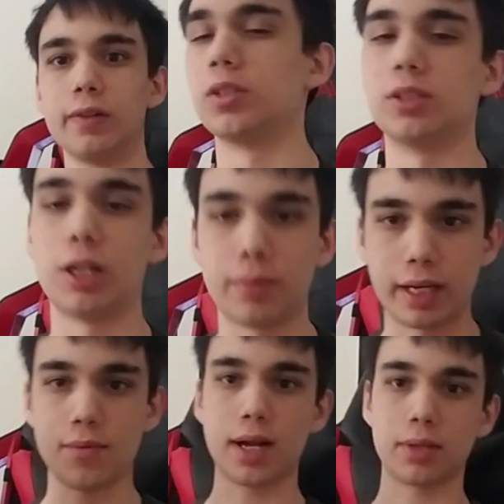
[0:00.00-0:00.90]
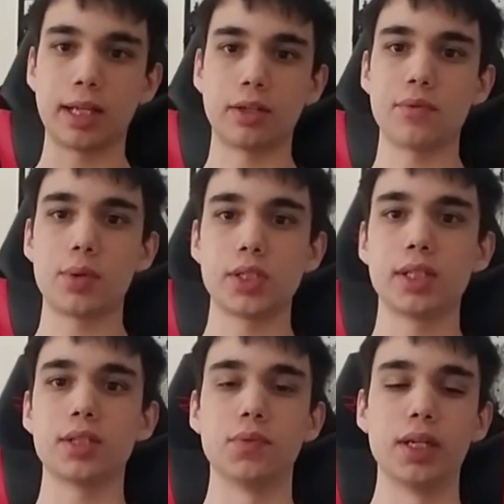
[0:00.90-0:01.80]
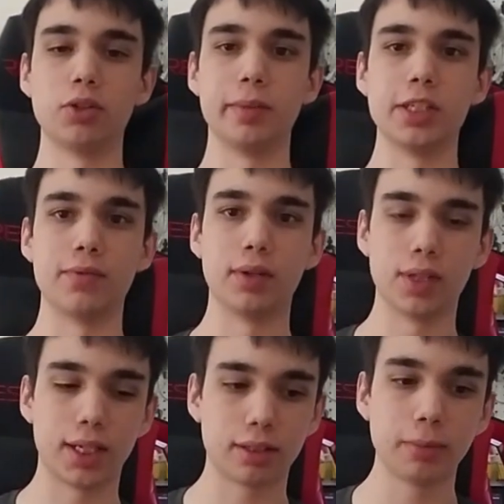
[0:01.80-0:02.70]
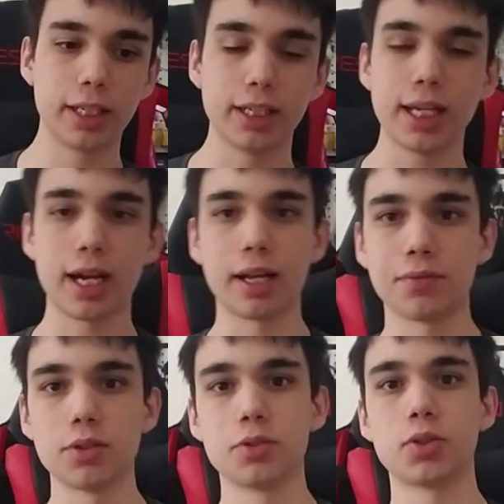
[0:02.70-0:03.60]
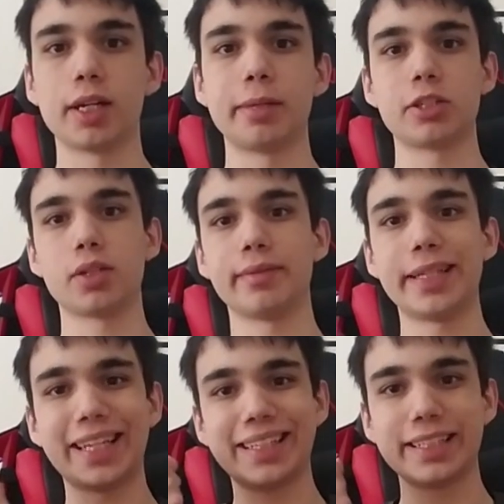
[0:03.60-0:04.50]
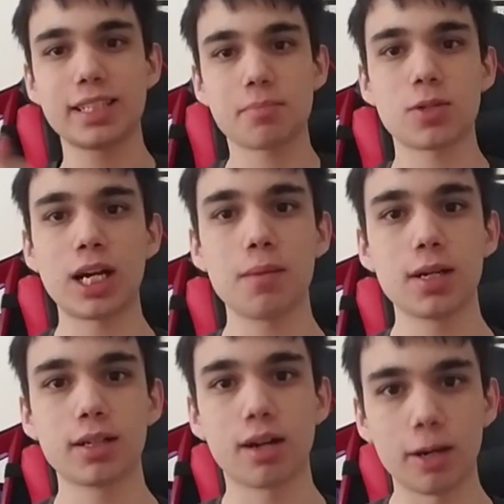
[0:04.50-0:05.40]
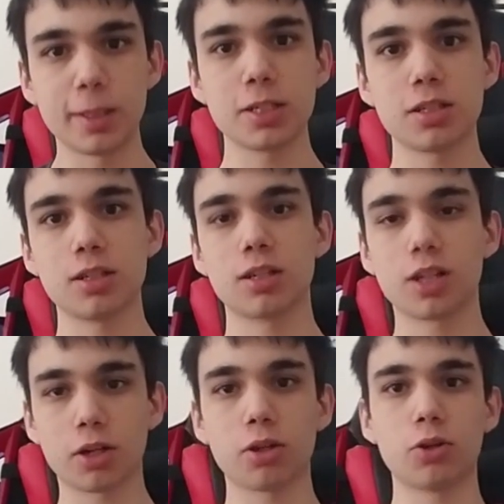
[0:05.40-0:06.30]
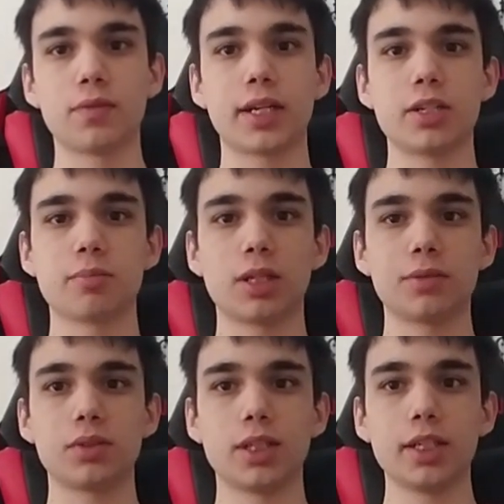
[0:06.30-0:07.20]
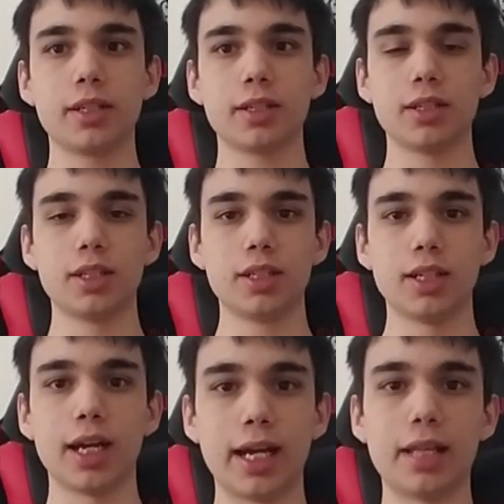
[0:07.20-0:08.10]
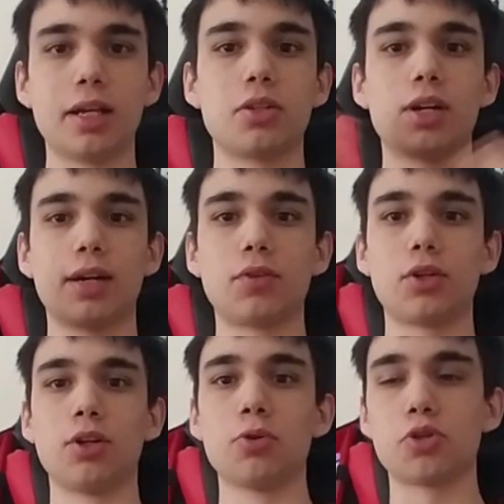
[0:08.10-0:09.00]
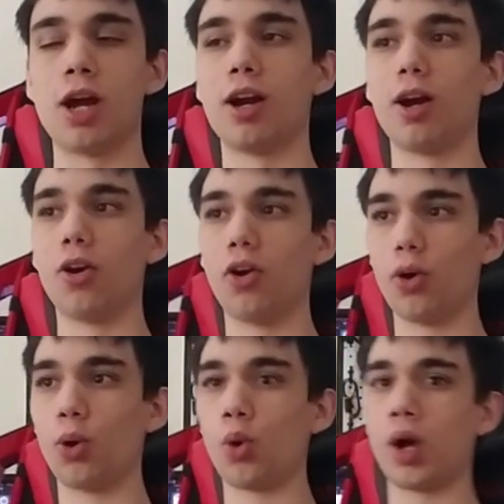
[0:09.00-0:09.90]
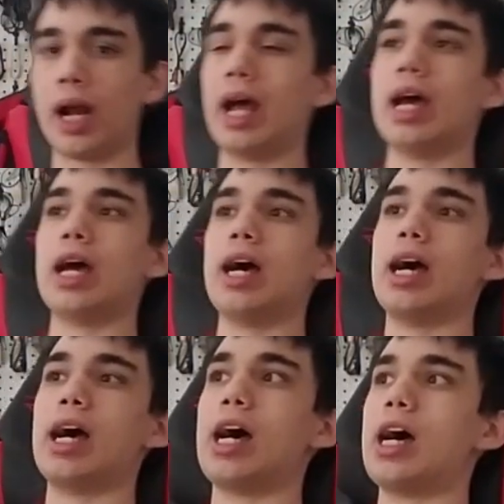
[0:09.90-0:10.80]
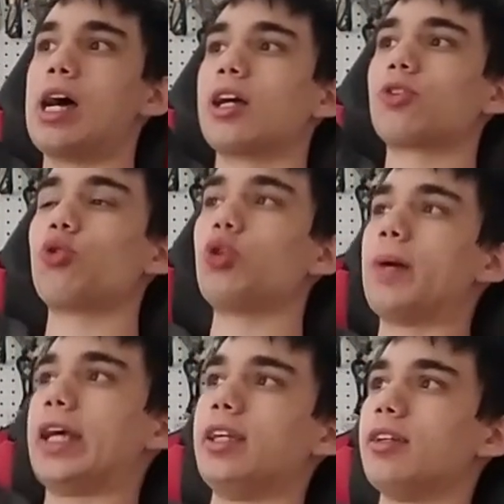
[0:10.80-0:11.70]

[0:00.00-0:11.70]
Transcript: So anyway, thank you for watching this video, it means a very lot to me, and if you enjoyed, make sure to like, subscribe, comment, click the notification bell if you like. And that's all you have to do, so goodbye.